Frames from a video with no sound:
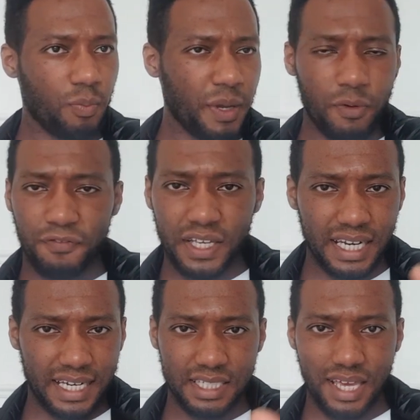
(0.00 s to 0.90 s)
people flinging
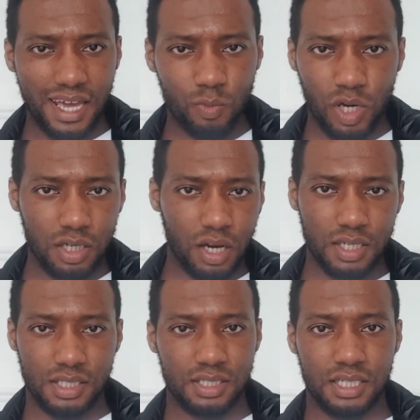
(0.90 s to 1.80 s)
out this N-word
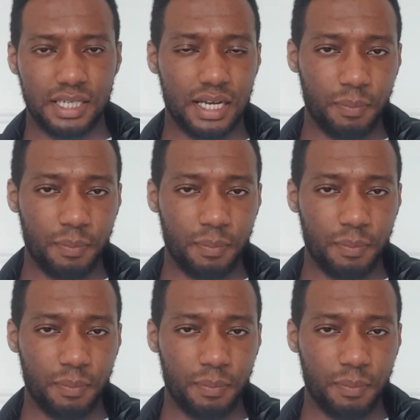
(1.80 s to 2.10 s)
narcissist and that.